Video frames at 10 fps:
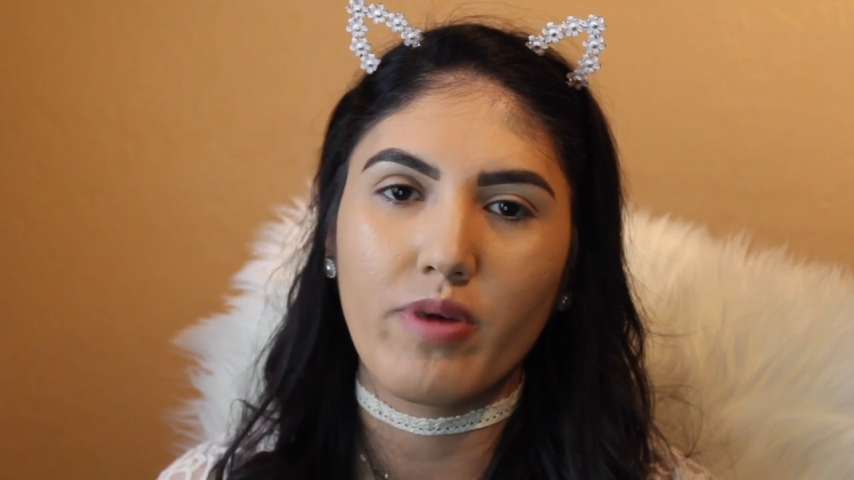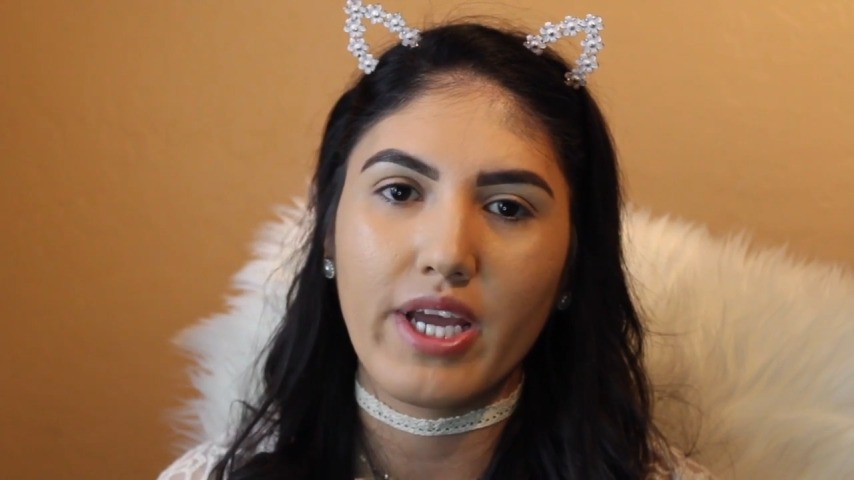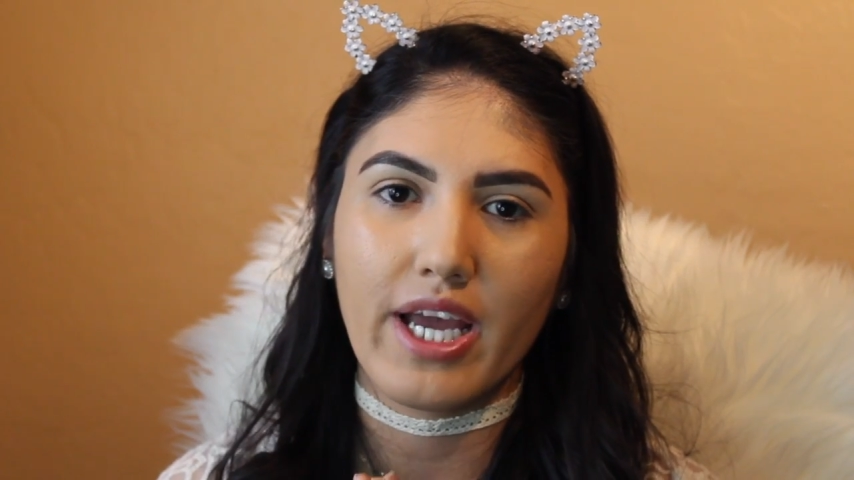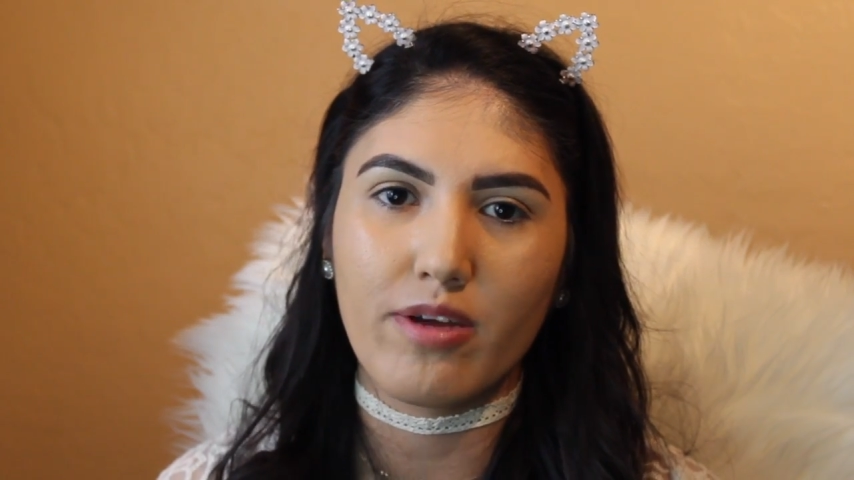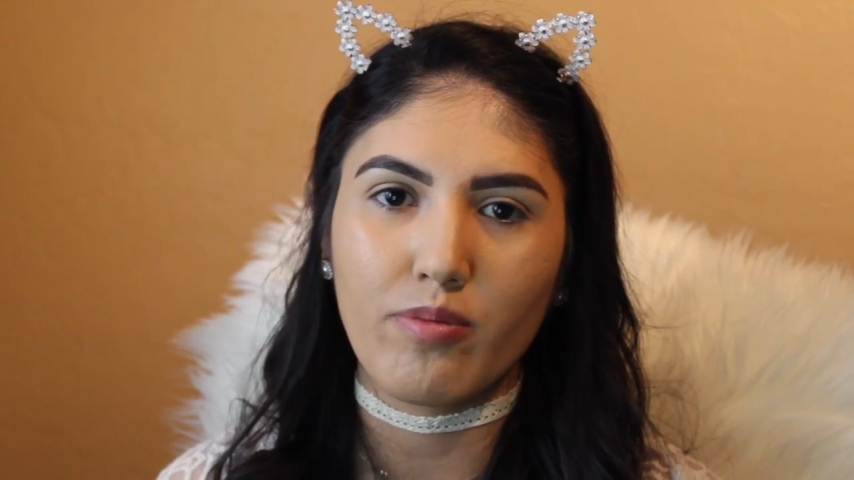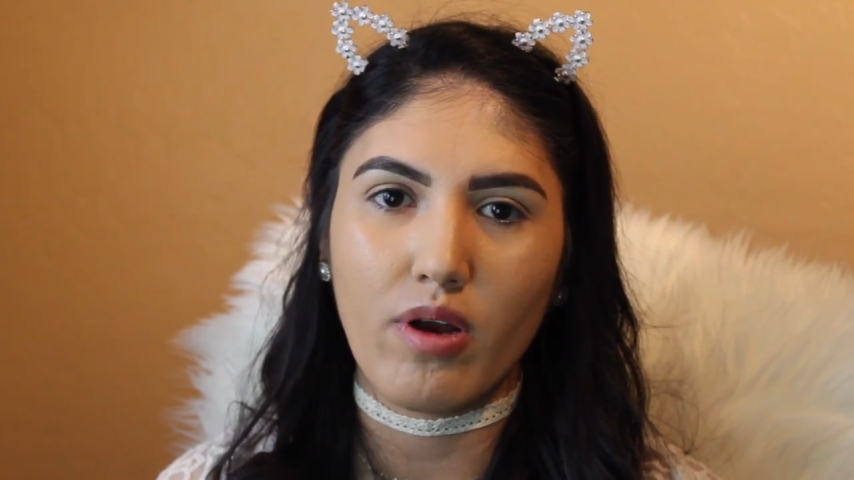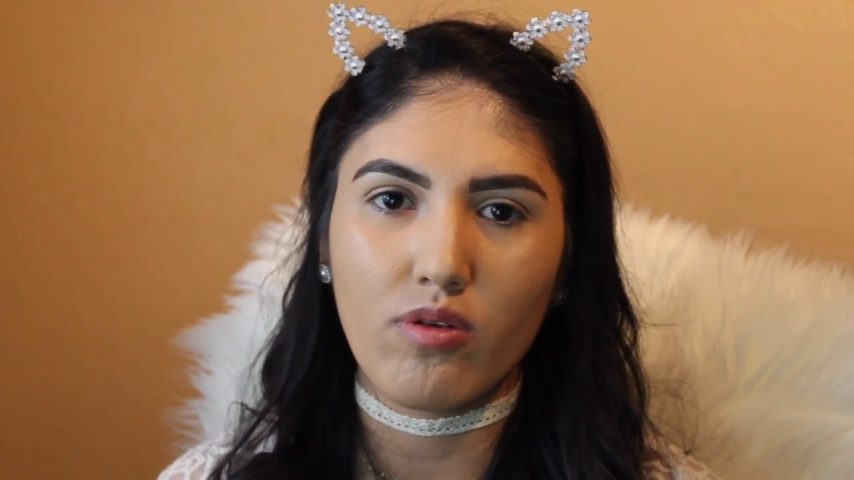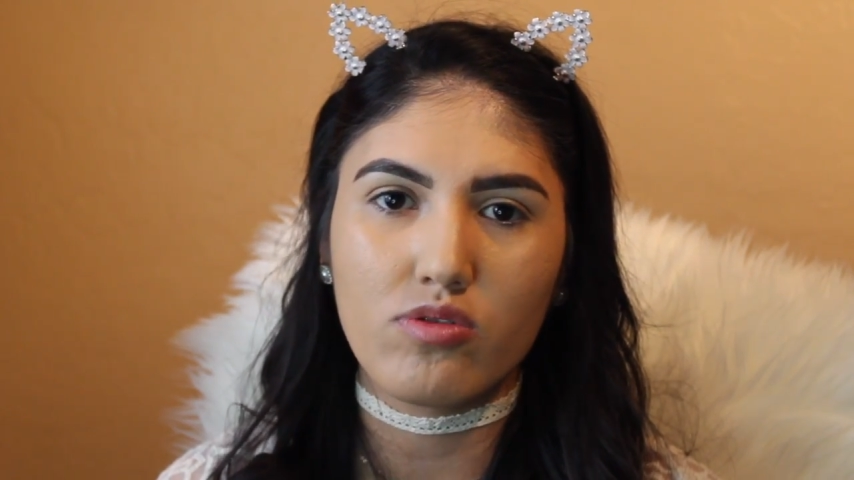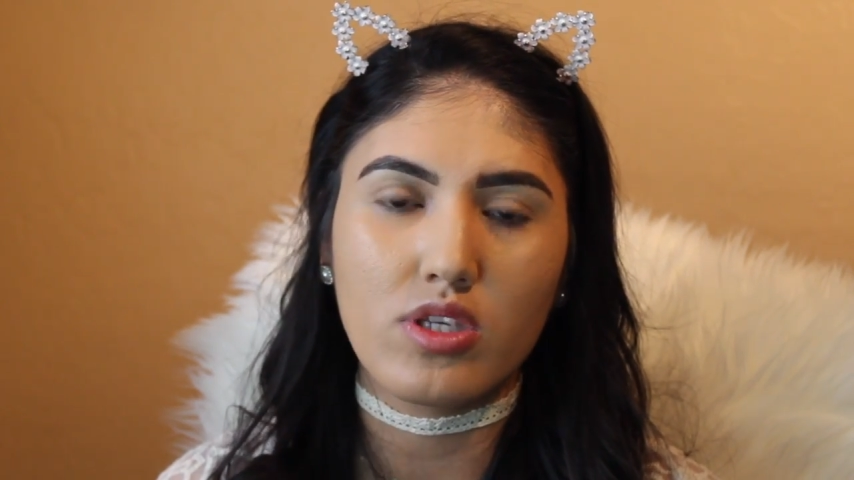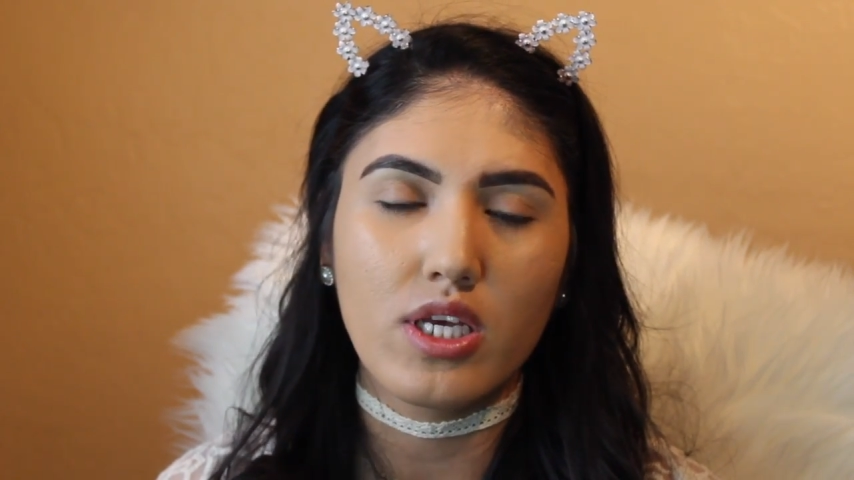my
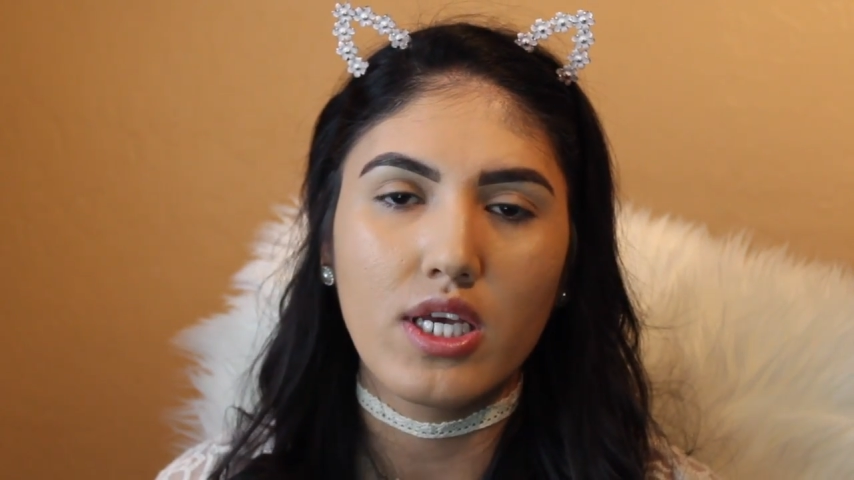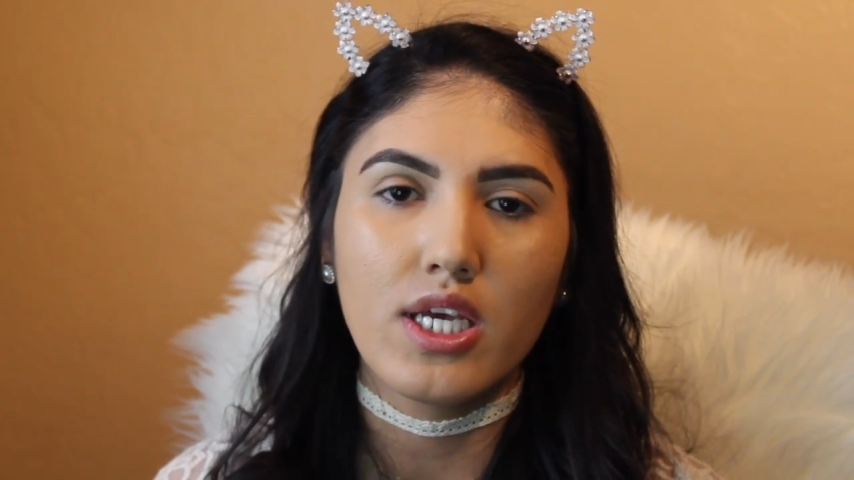eyebrows,